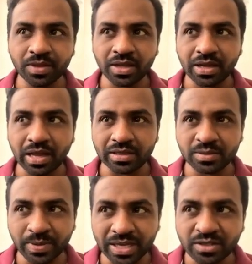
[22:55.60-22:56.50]
A
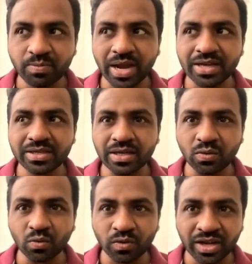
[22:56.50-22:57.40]
speech
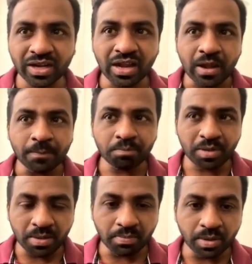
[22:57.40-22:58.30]
pattern where
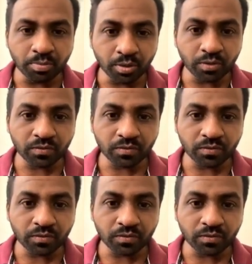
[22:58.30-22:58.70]
people put